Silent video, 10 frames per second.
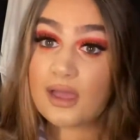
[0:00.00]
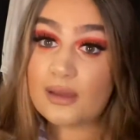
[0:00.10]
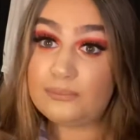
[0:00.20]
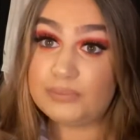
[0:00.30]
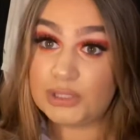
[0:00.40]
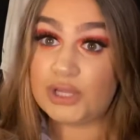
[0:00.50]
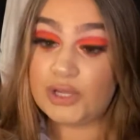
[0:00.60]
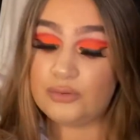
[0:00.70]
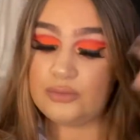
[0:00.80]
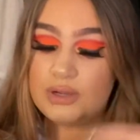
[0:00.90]

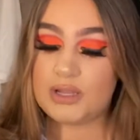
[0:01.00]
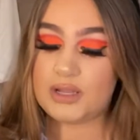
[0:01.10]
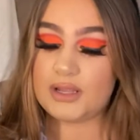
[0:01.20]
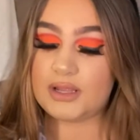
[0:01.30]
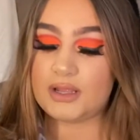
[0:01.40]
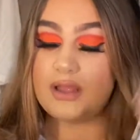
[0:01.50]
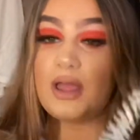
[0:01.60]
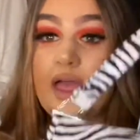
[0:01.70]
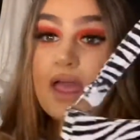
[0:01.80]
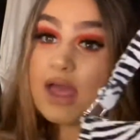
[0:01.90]
Blue.
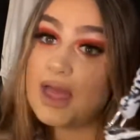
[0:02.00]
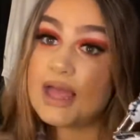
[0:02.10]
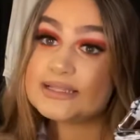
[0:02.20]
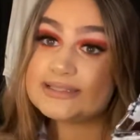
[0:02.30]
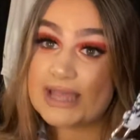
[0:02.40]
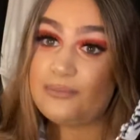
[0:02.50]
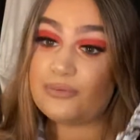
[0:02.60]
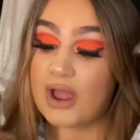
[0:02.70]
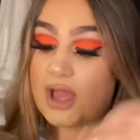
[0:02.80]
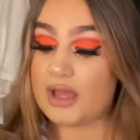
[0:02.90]

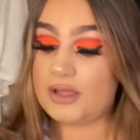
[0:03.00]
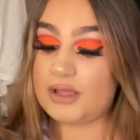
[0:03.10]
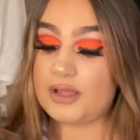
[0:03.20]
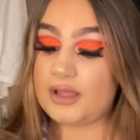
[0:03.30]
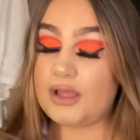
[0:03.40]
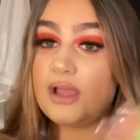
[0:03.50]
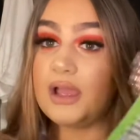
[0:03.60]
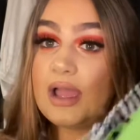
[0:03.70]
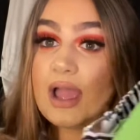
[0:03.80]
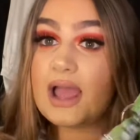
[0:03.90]
Zebra.
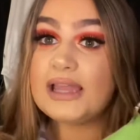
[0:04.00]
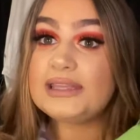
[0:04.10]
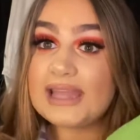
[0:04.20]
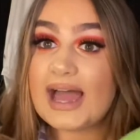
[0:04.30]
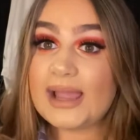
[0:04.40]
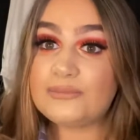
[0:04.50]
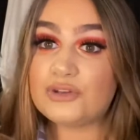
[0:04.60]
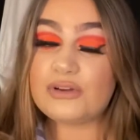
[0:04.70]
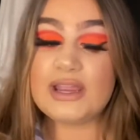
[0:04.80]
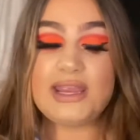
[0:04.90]
Lime
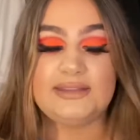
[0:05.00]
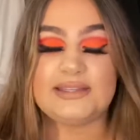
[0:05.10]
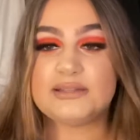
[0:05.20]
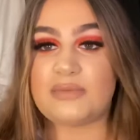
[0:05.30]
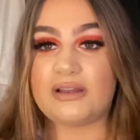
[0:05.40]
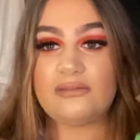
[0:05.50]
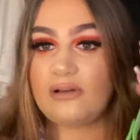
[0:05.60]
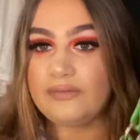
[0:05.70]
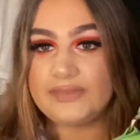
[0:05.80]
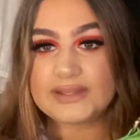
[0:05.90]
green. This is my,
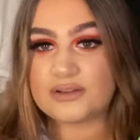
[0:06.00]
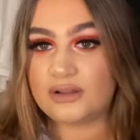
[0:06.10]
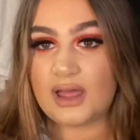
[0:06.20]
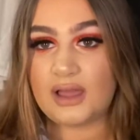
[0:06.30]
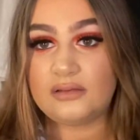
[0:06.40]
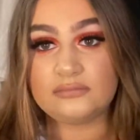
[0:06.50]
this colour.